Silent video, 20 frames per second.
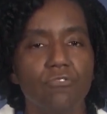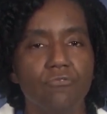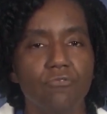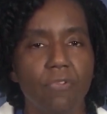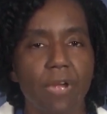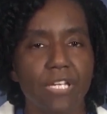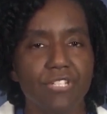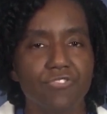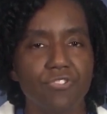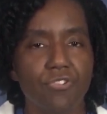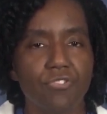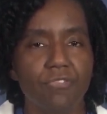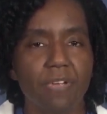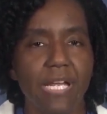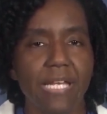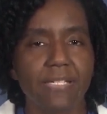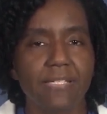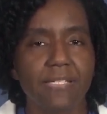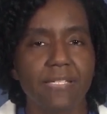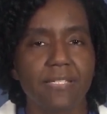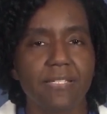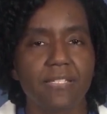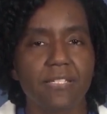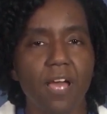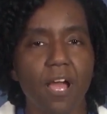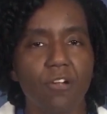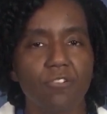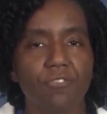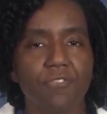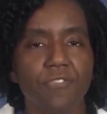retrograde
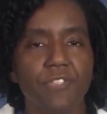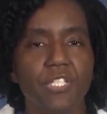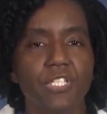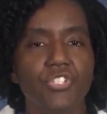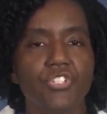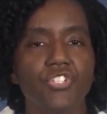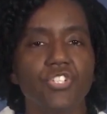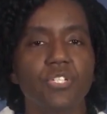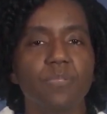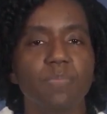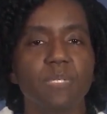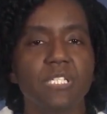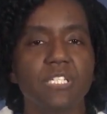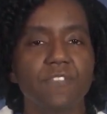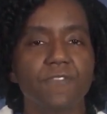cystography should be